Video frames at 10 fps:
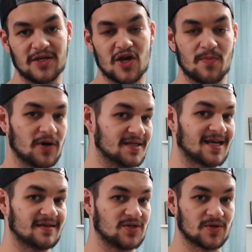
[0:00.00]
You can put it
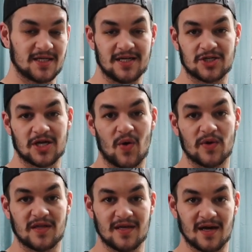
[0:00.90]
inside the tortilla shell
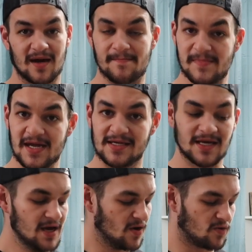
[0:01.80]
with the meat,